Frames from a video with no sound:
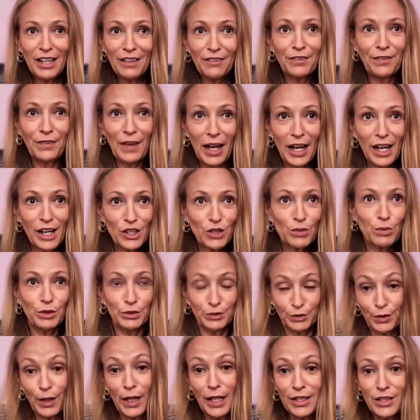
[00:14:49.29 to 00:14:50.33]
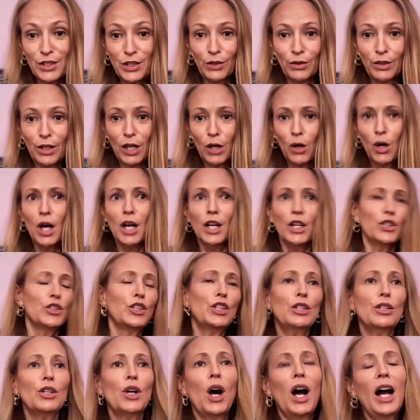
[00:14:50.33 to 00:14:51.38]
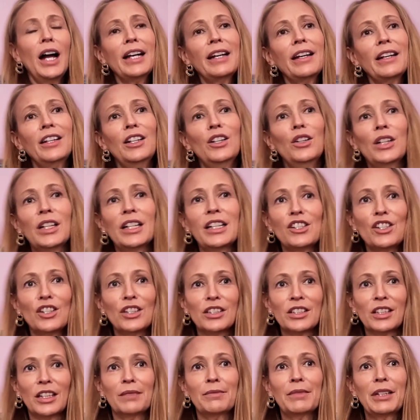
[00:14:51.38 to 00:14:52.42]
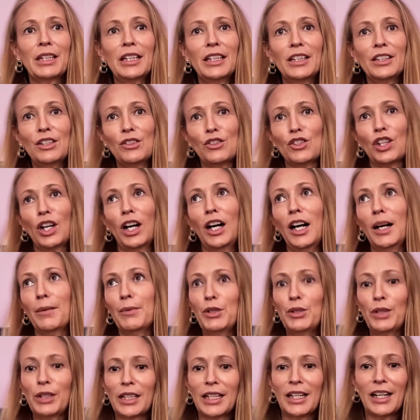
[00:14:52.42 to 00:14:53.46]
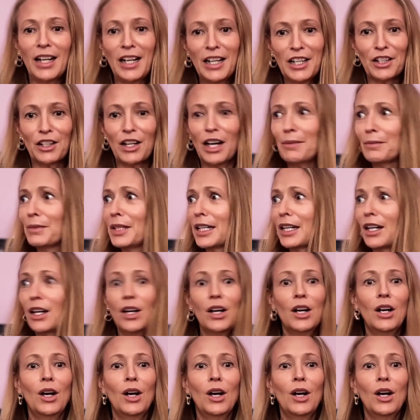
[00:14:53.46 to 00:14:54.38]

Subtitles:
have actual friends who go, do you know, I'm getting a new job. Who can I hire? I'm like,